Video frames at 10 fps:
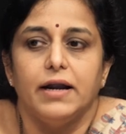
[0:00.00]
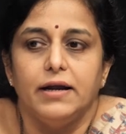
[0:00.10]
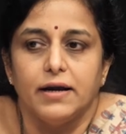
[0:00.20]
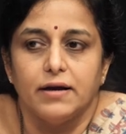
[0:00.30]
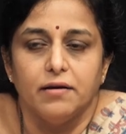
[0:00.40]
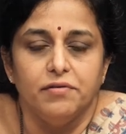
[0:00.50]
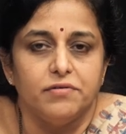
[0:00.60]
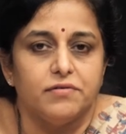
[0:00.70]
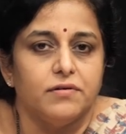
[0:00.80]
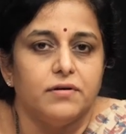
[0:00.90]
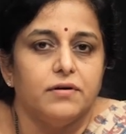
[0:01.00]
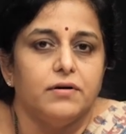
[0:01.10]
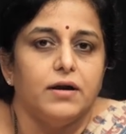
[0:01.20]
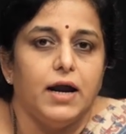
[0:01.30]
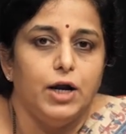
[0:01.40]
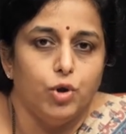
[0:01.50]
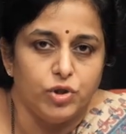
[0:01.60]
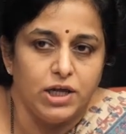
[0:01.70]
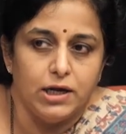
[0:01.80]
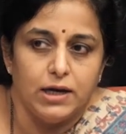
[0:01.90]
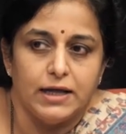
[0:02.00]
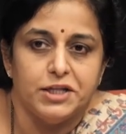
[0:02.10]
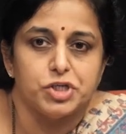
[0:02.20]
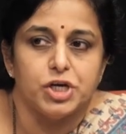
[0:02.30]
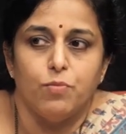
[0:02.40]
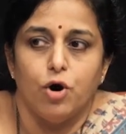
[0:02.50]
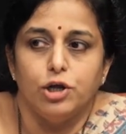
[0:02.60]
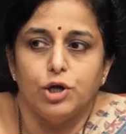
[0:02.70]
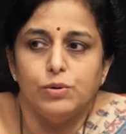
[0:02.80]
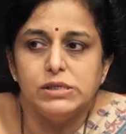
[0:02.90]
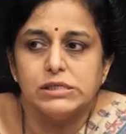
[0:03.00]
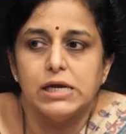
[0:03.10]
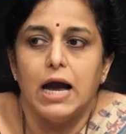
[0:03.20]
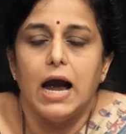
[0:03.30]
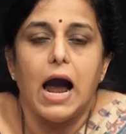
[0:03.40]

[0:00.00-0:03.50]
integrins, endothelial adhesion molecules,